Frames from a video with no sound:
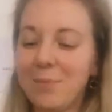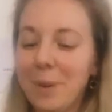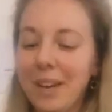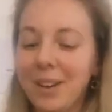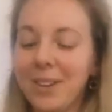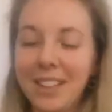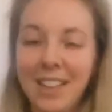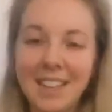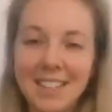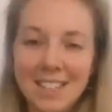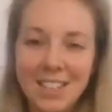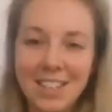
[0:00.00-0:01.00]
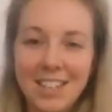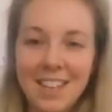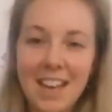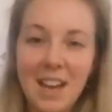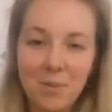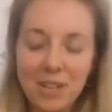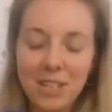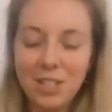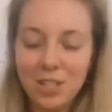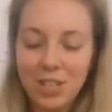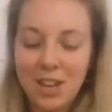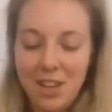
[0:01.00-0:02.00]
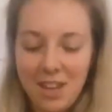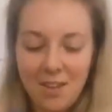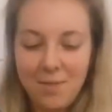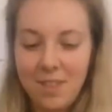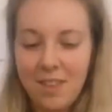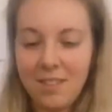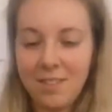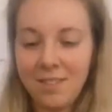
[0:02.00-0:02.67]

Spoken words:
but I wanted to show you the